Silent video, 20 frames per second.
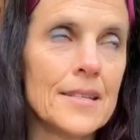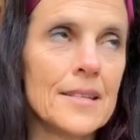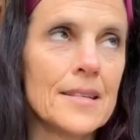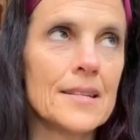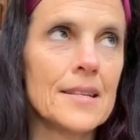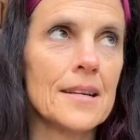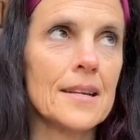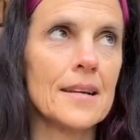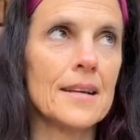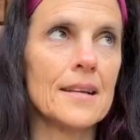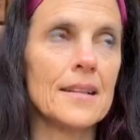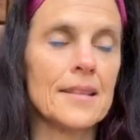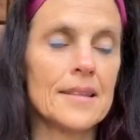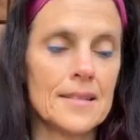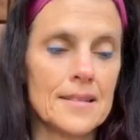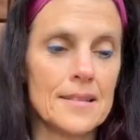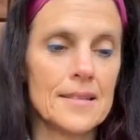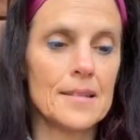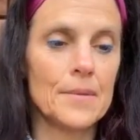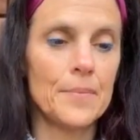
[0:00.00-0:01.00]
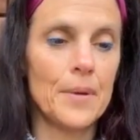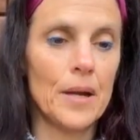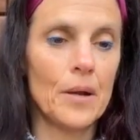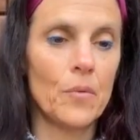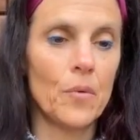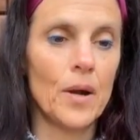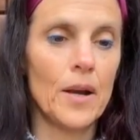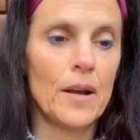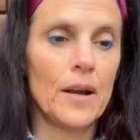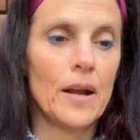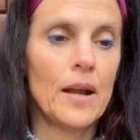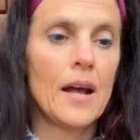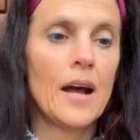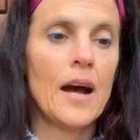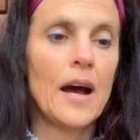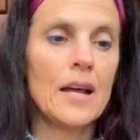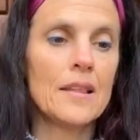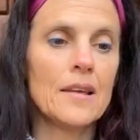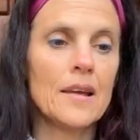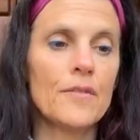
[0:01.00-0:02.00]
This is a big one.
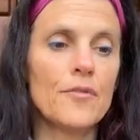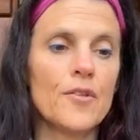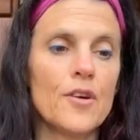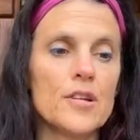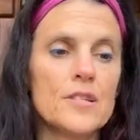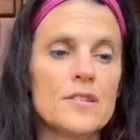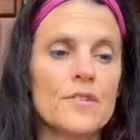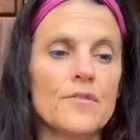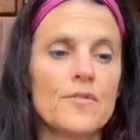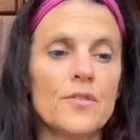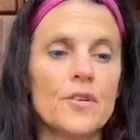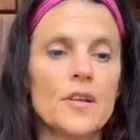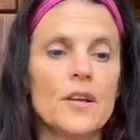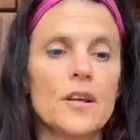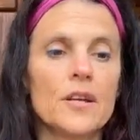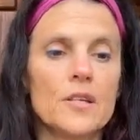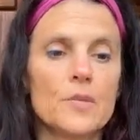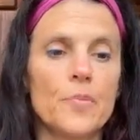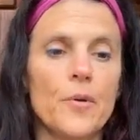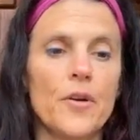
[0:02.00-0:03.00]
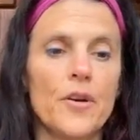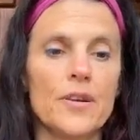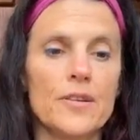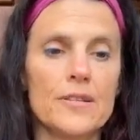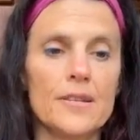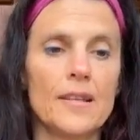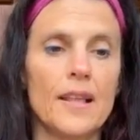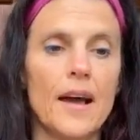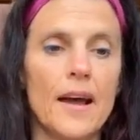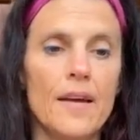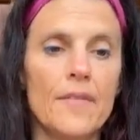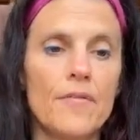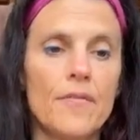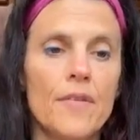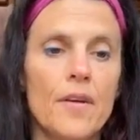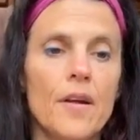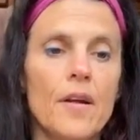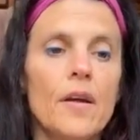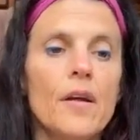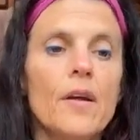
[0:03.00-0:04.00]
I think for us to fully experience
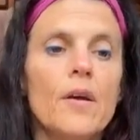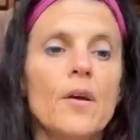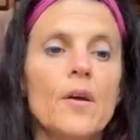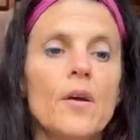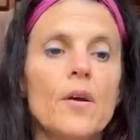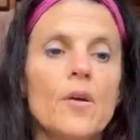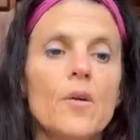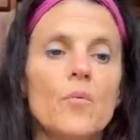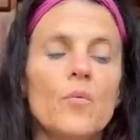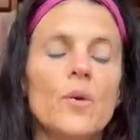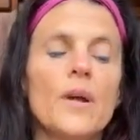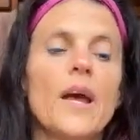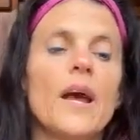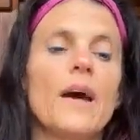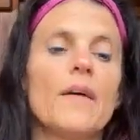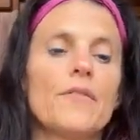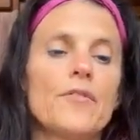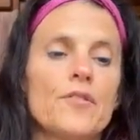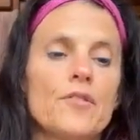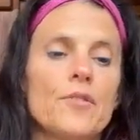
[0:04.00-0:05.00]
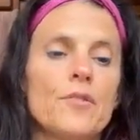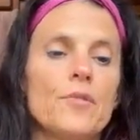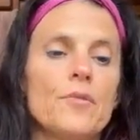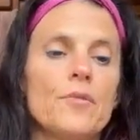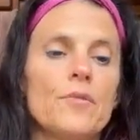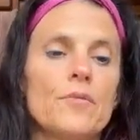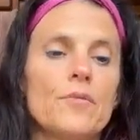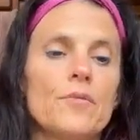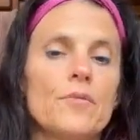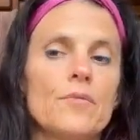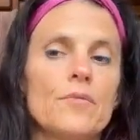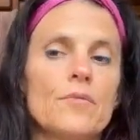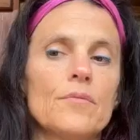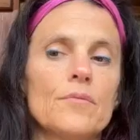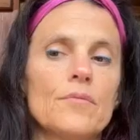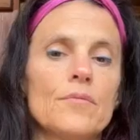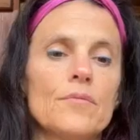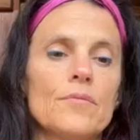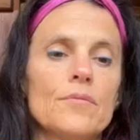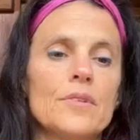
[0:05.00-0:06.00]
life, we have to
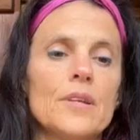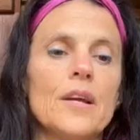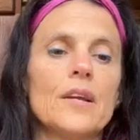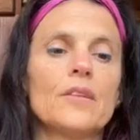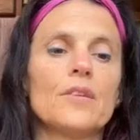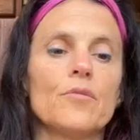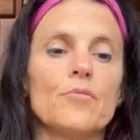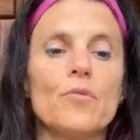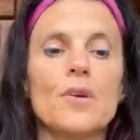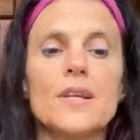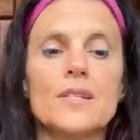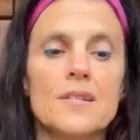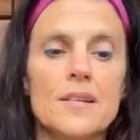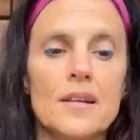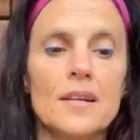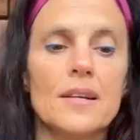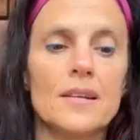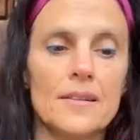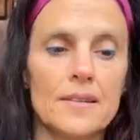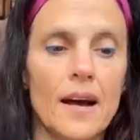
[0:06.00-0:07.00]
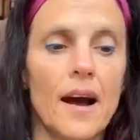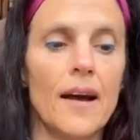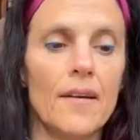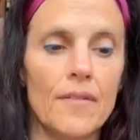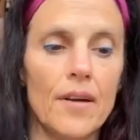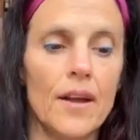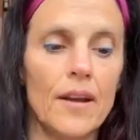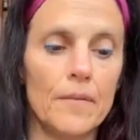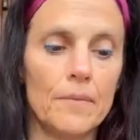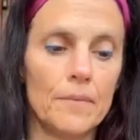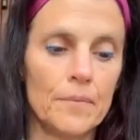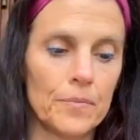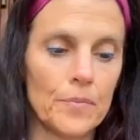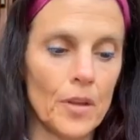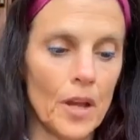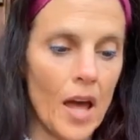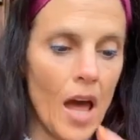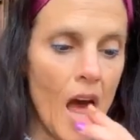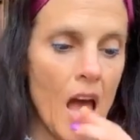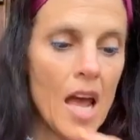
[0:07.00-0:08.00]
take the risk and dive in,
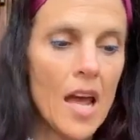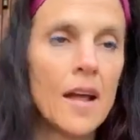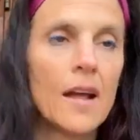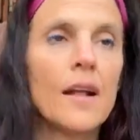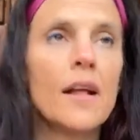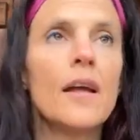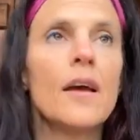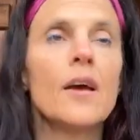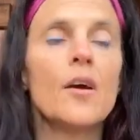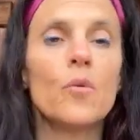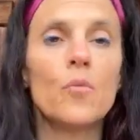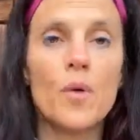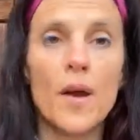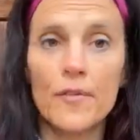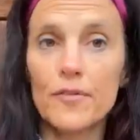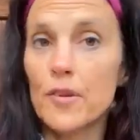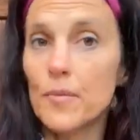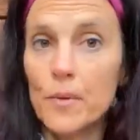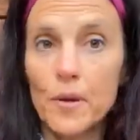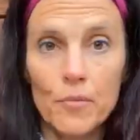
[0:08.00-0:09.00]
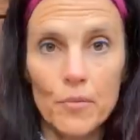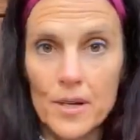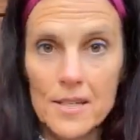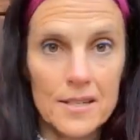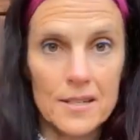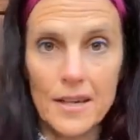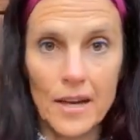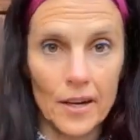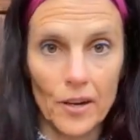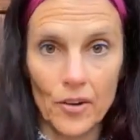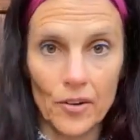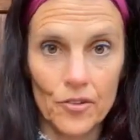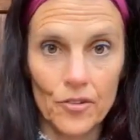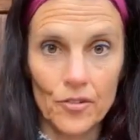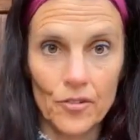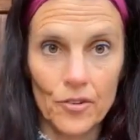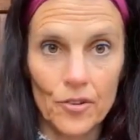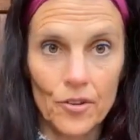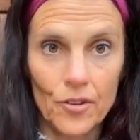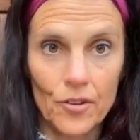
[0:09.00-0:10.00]
okay? We have to be risk
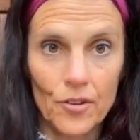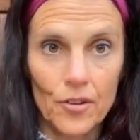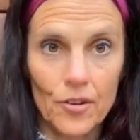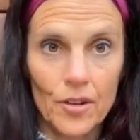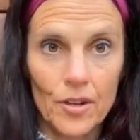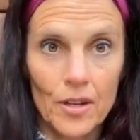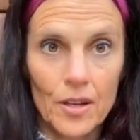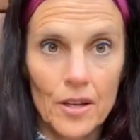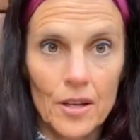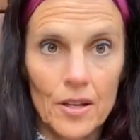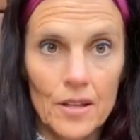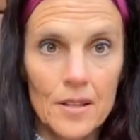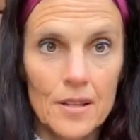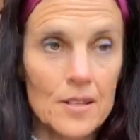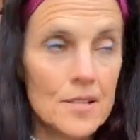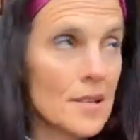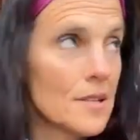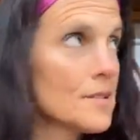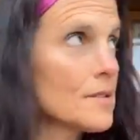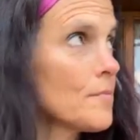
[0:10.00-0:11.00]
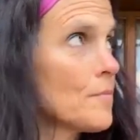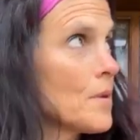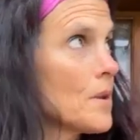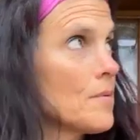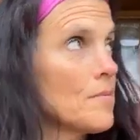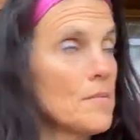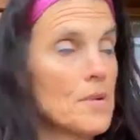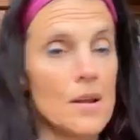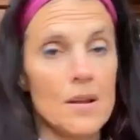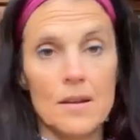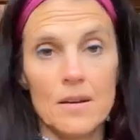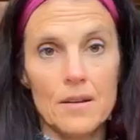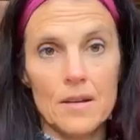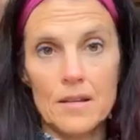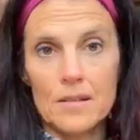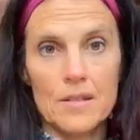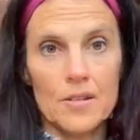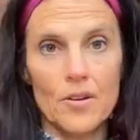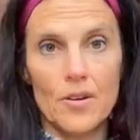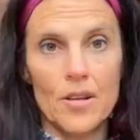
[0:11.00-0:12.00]
takers. This doesn't
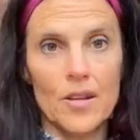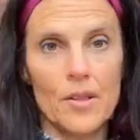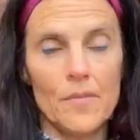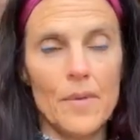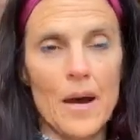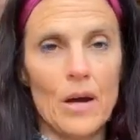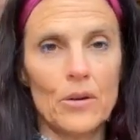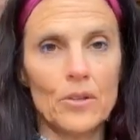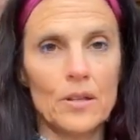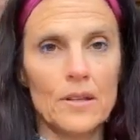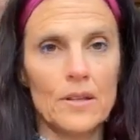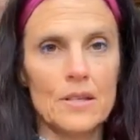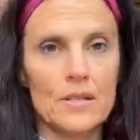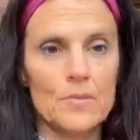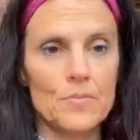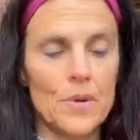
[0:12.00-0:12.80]
mean necessarily in the mountain.